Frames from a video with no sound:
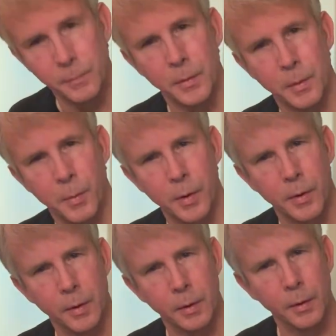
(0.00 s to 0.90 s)
the bird
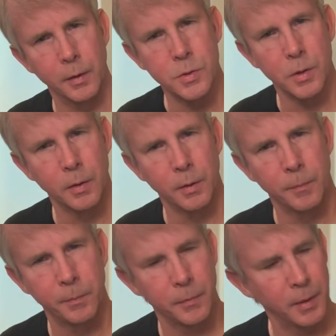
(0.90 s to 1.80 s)
inlays. You know,
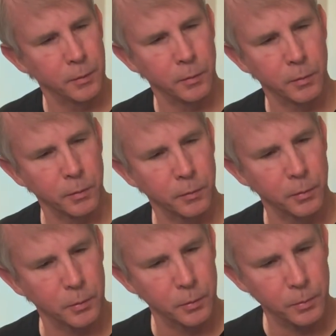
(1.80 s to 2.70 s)
they just look so
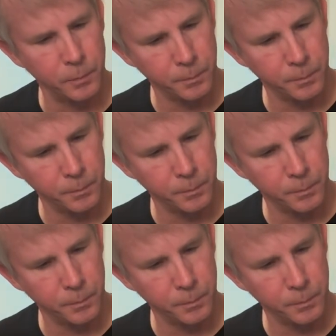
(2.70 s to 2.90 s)
cool.